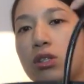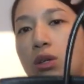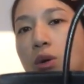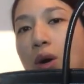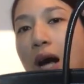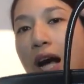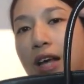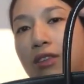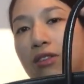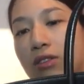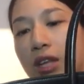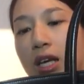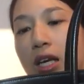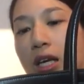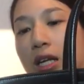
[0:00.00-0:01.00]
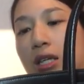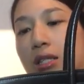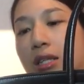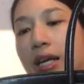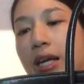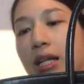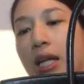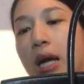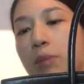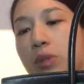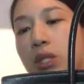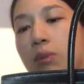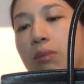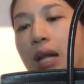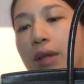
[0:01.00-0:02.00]
So I think it is like an
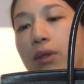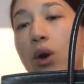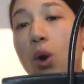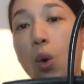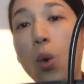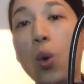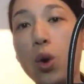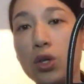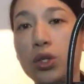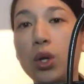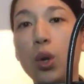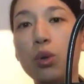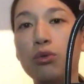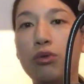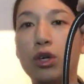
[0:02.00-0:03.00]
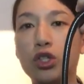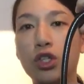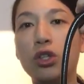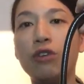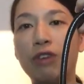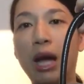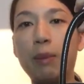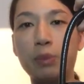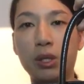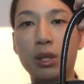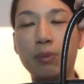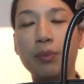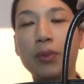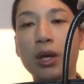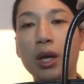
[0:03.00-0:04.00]
Epsom leather, or the old version of
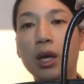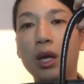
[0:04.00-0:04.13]
Epsom.